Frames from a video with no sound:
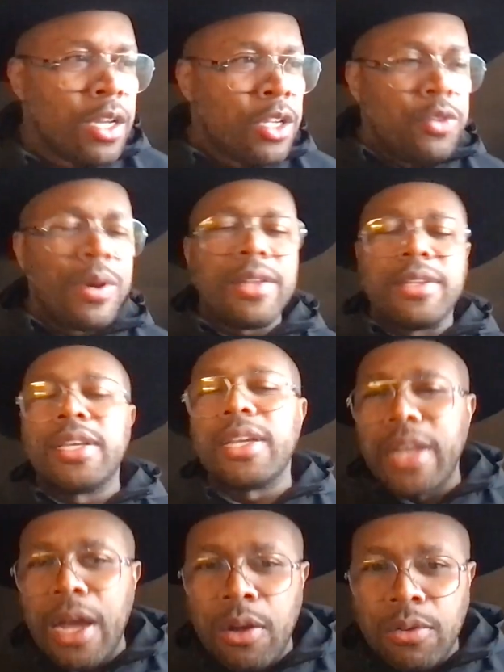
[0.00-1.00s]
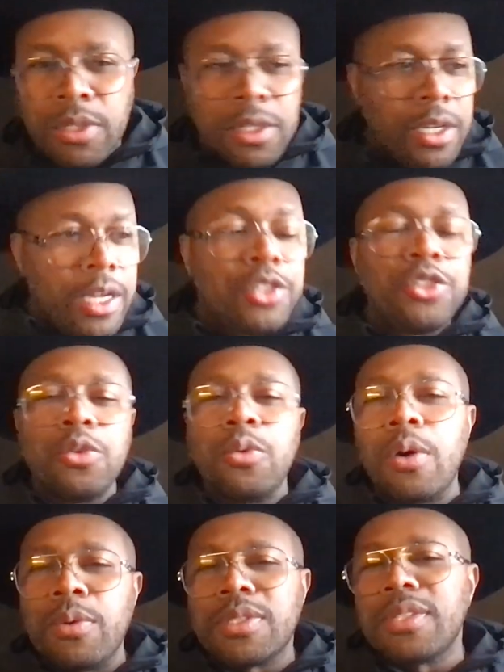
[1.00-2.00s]
You had to get out and do
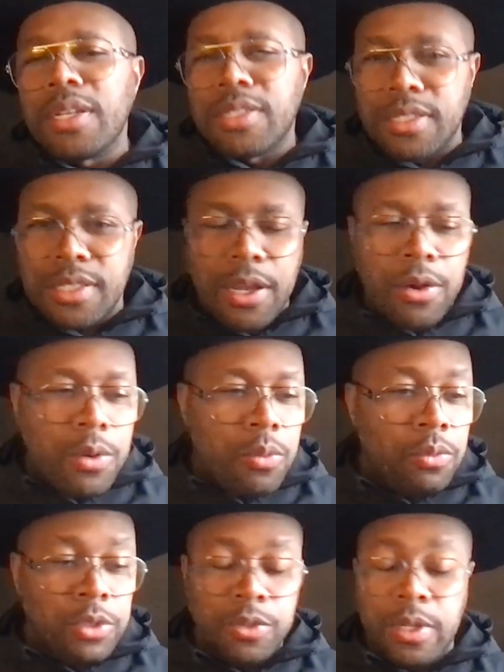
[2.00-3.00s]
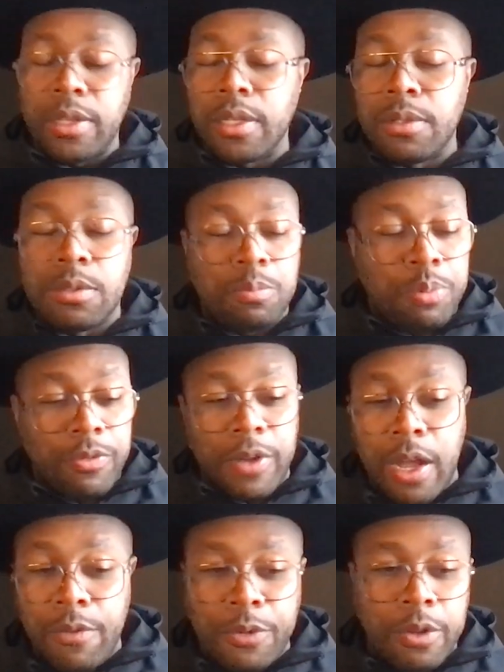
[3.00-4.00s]
what was necessary to either
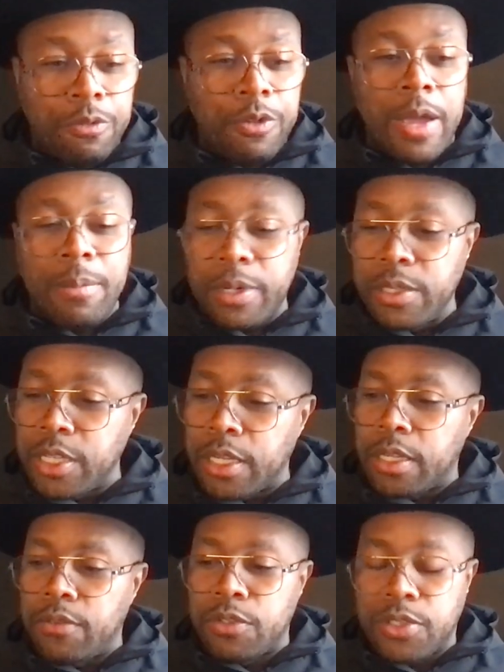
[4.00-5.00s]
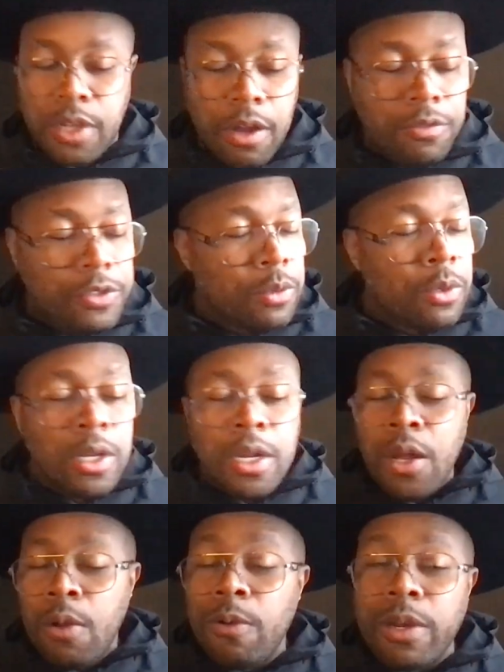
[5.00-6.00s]
provide for your family, take care of yourself, to
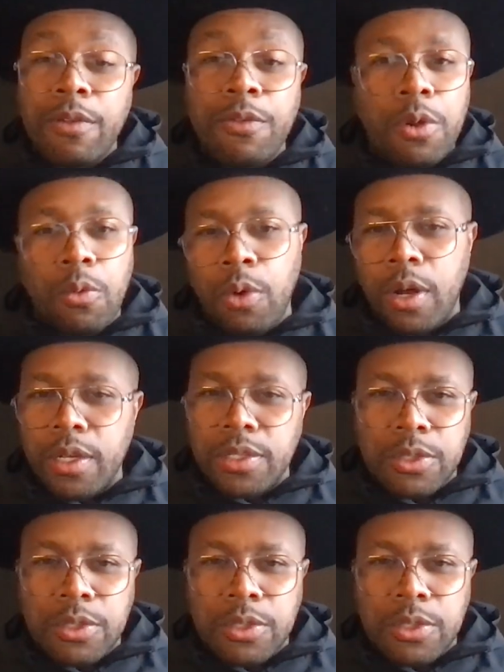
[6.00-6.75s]
whatever it was,